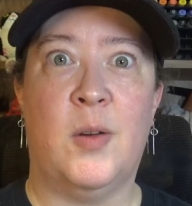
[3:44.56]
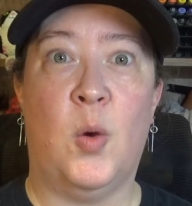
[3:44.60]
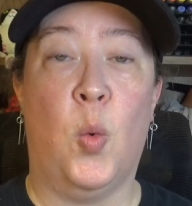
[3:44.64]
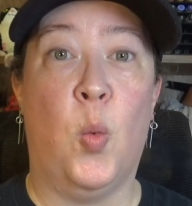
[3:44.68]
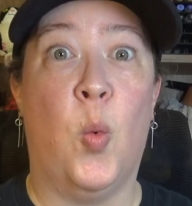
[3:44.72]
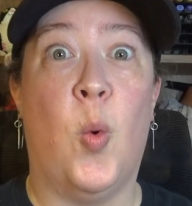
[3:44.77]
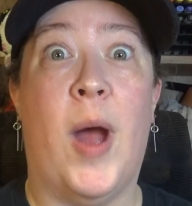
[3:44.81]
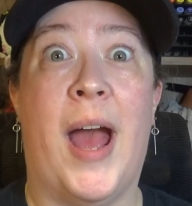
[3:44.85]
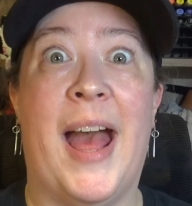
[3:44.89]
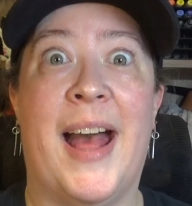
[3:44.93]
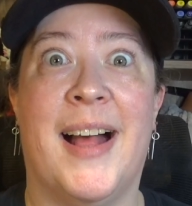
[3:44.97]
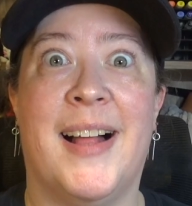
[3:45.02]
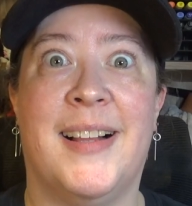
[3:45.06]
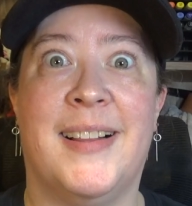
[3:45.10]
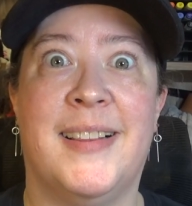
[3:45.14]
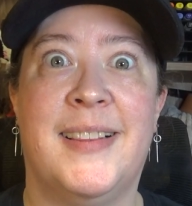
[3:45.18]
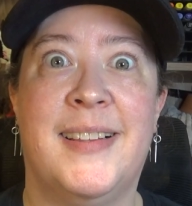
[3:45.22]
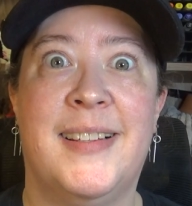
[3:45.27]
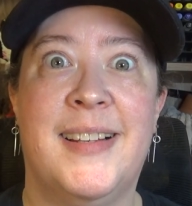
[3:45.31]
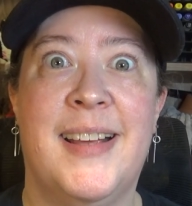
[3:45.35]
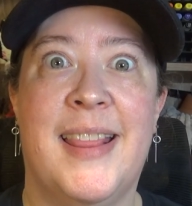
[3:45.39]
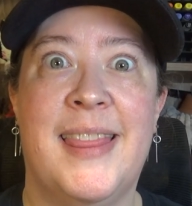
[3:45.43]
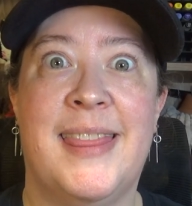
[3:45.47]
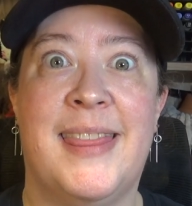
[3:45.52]
Well,
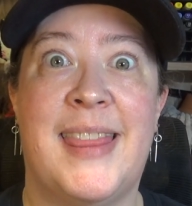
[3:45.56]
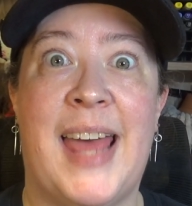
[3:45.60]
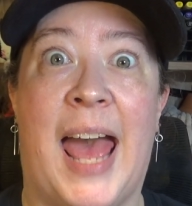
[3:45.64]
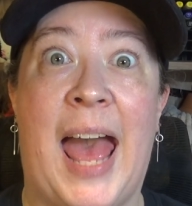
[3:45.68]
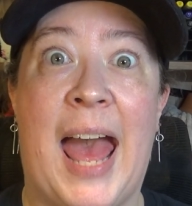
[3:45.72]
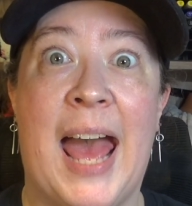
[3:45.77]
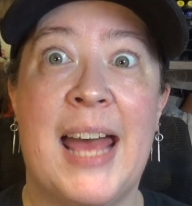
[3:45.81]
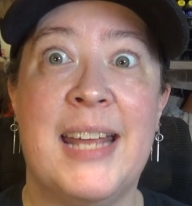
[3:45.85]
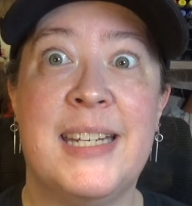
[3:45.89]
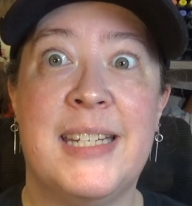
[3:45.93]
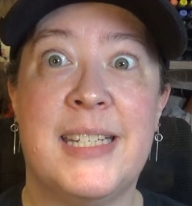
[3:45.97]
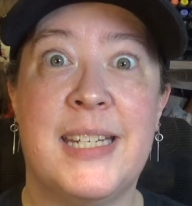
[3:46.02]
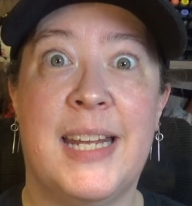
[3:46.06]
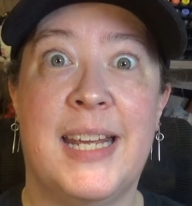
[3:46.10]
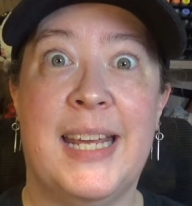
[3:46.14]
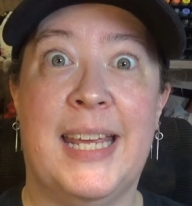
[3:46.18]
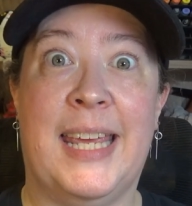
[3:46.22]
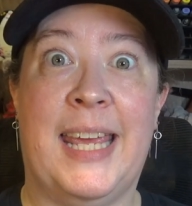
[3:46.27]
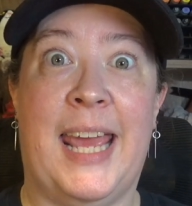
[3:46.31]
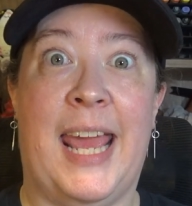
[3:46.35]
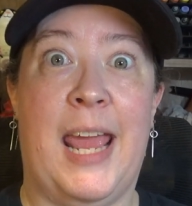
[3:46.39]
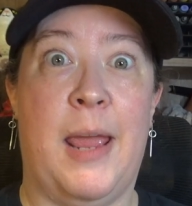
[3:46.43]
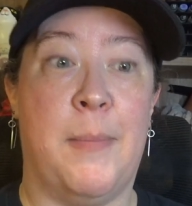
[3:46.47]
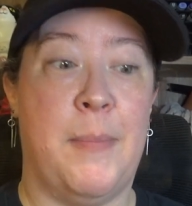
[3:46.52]
that
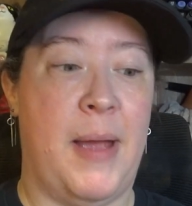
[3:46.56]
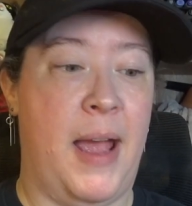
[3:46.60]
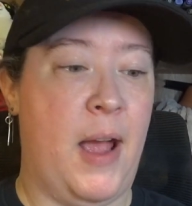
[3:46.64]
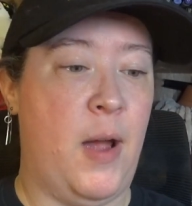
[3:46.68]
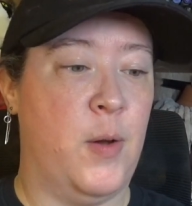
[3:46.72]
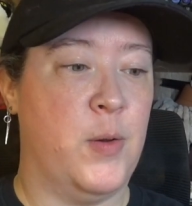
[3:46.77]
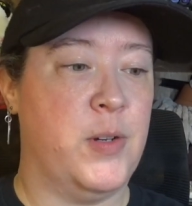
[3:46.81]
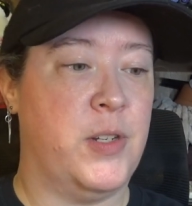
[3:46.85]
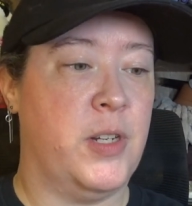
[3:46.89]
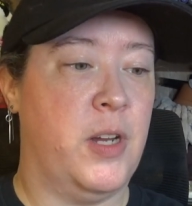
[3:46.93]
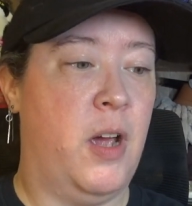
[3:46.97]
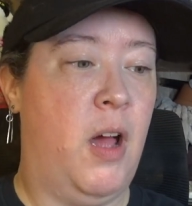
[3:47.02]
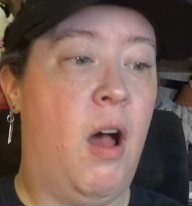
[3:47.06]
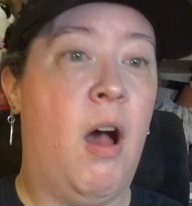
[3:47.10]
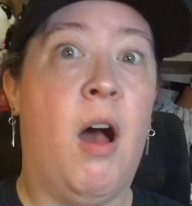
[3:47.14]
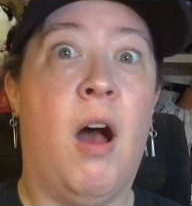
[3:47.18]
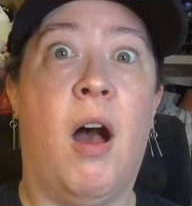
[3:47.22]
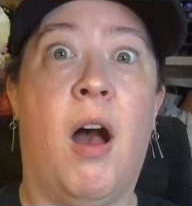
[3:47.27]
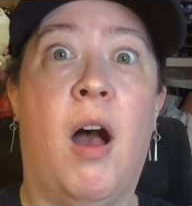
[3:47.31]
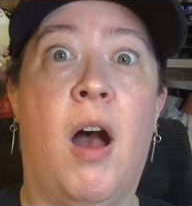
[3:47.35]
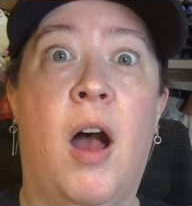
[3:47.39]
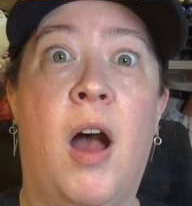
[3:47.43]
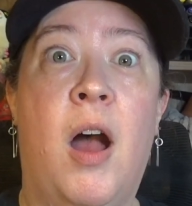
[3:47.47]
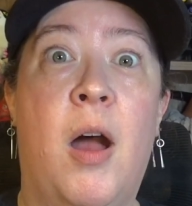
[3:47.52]
came out
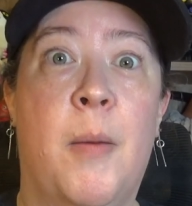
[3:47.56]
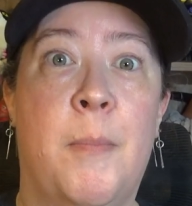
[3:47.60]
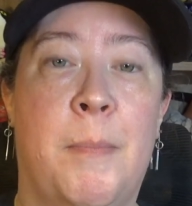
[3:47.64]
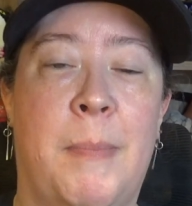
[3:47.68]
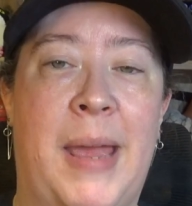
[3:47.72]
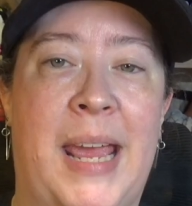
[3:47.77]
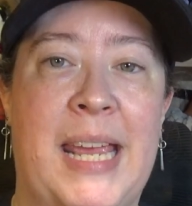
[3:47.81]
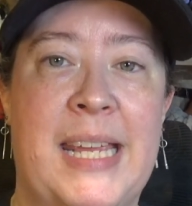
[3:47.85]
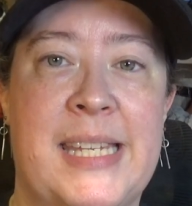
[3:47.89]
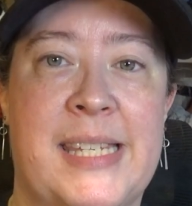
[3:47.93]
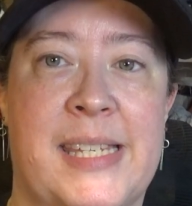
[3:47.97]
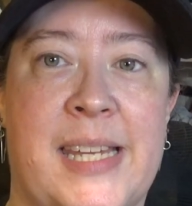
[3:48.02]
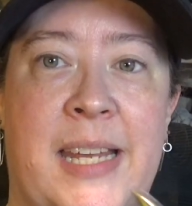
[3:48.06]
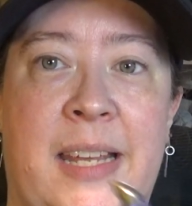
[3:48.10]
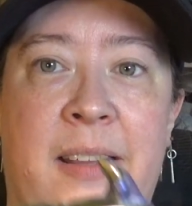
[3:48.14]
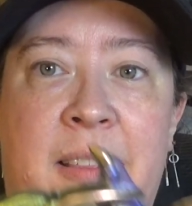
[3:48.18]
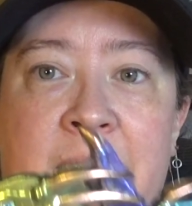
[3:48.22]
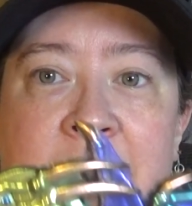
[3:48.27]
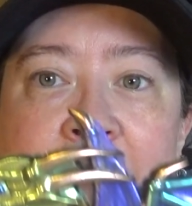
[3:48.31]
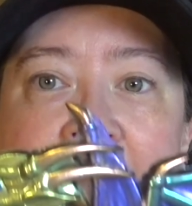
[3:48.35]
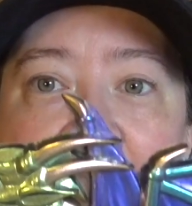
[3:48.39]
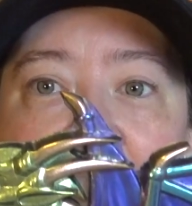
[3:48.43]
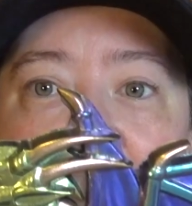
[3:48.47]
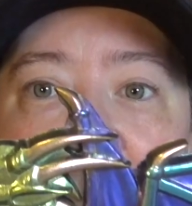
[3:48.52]
amazing.
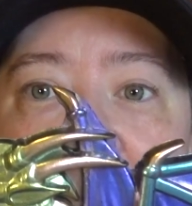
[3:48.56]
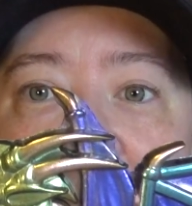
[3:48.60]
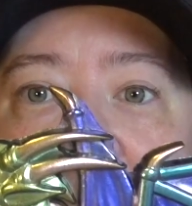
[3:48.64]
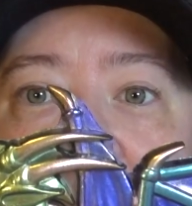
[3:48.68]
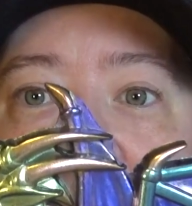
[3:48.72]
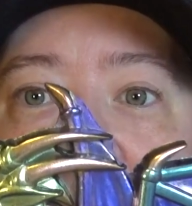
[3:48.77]
Look at this